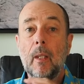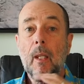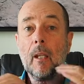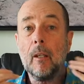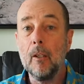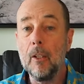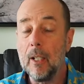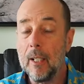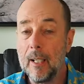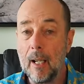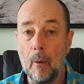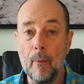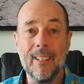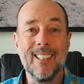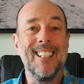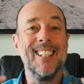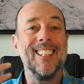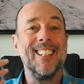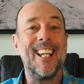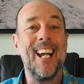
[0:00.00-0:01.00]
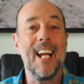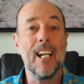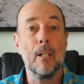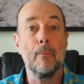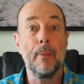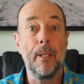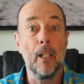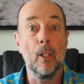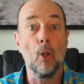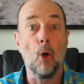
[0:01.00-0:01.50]
It's in the
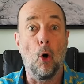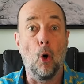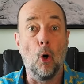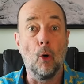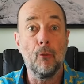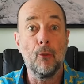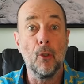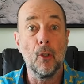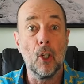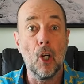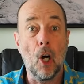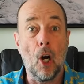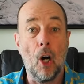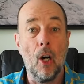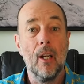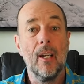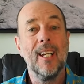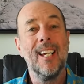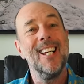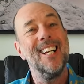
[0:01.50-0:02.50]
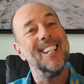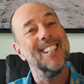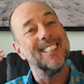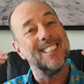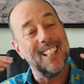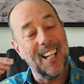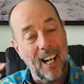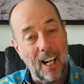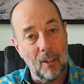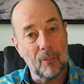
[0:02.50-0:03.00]
canopy an awful lot.
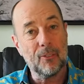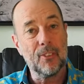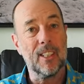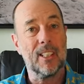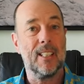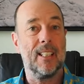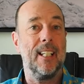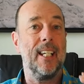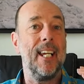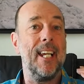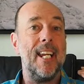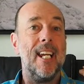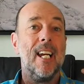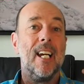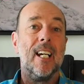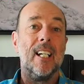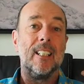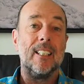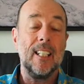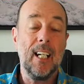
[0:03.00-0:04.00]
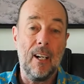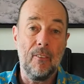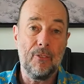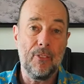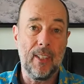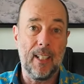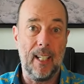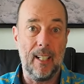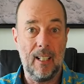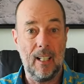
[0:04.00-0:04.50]
Tough to see, tough
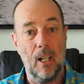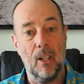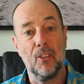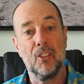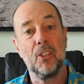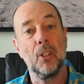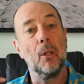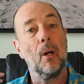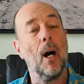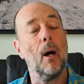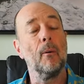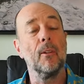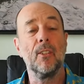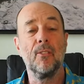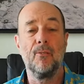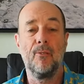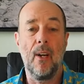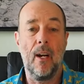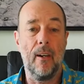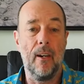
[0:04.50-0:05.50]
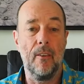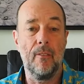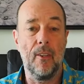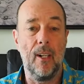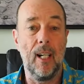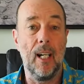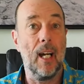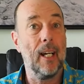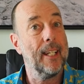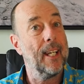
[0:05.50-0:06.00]
to get close to. I was
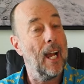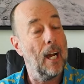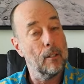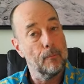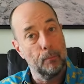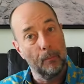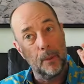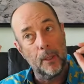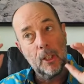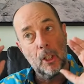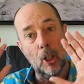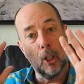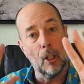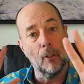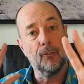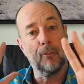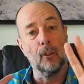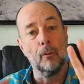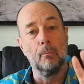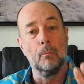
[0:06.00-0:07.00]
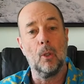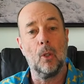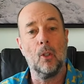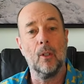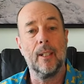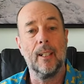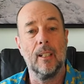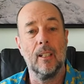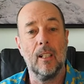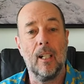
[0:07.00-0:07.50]
very lucky. Had beautiful
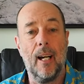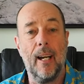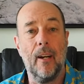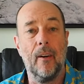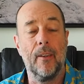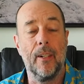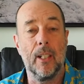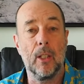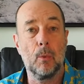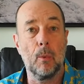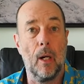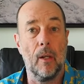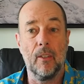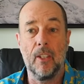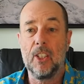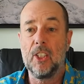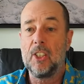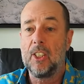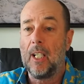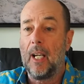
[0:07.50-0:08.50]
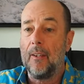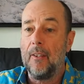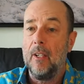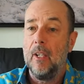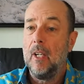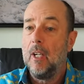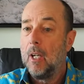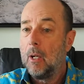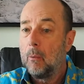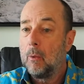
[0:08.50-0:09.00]
morning light on it as well. The sun
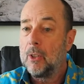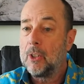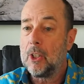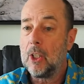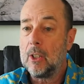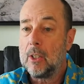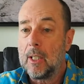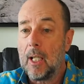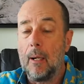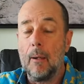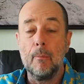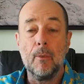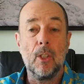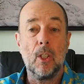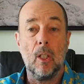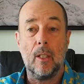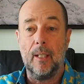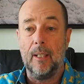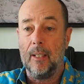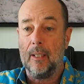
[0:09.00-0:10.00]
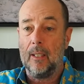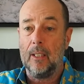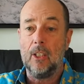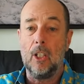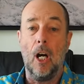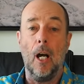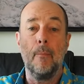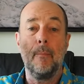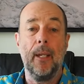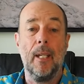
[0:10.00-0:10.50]
was just up. I'm just looking at the
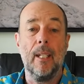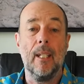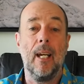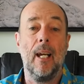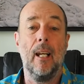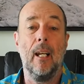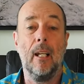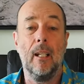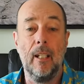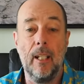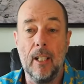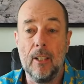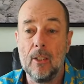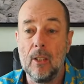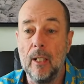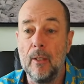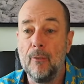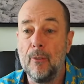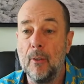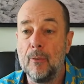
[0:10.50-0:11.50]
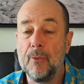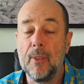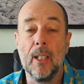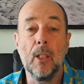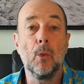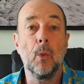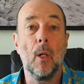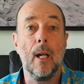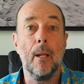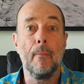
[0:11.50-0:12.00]
time here. Yeah, literally
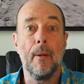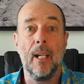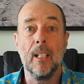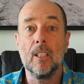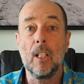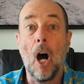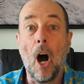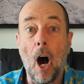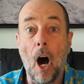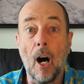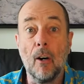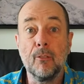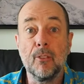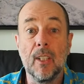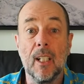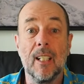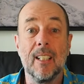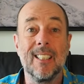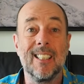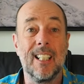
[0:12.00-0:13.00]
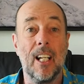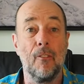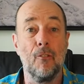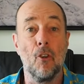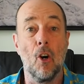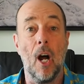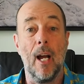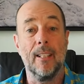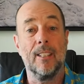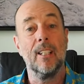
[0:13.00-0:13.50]
15-20 minutes after
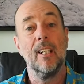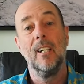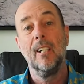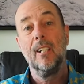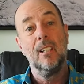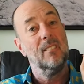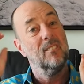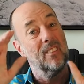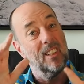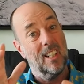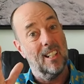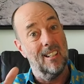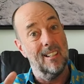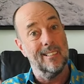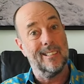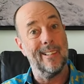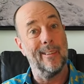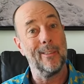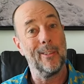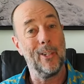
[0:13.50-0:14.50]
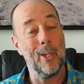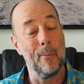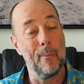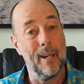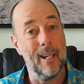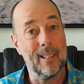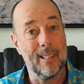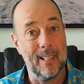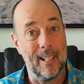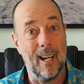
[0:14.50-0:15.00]
sunrise. You can't tell the
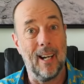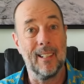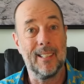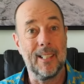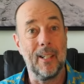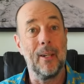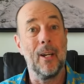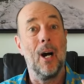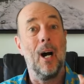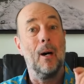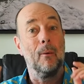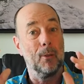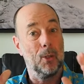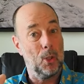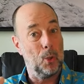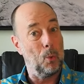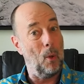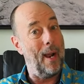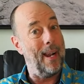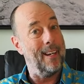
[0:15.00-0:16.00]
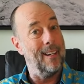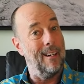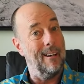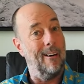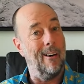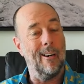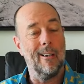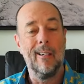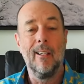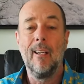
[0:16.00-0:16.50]
humidity. I tell you, I was sweating a
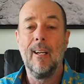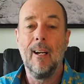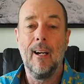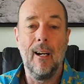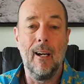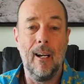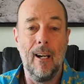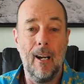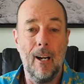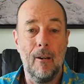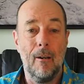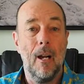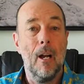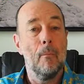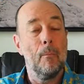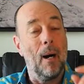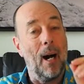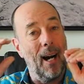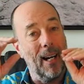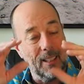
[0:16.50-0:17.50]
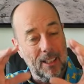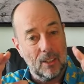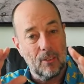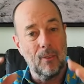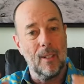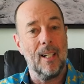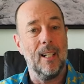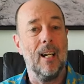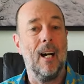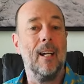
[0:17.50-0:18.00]
lot. But I just
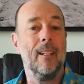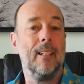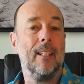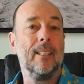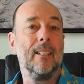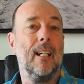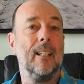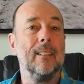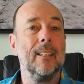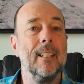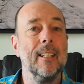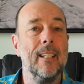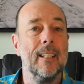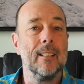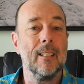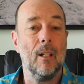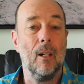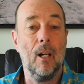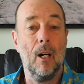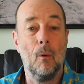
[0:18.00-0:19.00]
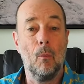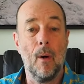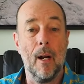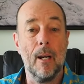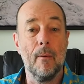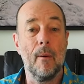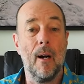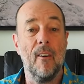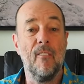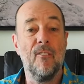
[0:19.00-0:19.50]
really like this. I think it's one
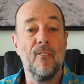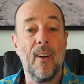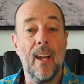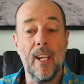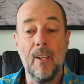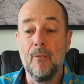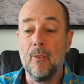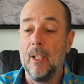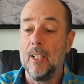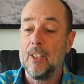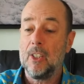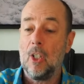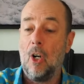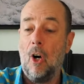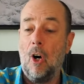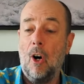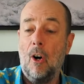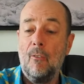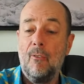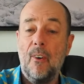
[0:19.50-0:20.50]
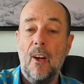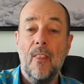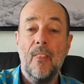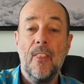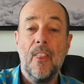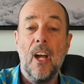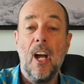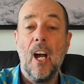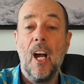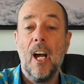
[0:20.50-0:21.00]
of my favorites of
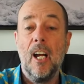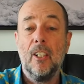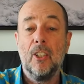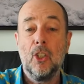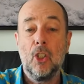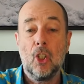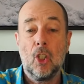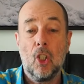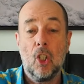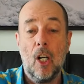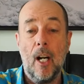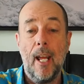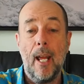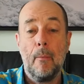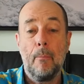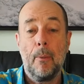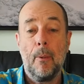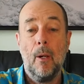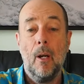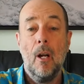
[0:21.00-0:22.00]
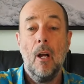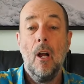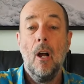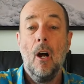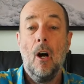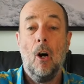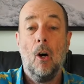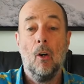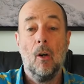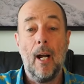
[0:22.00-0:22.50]
the trip.
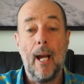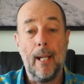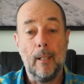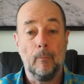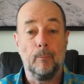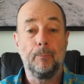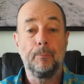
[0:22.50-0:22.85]
All right.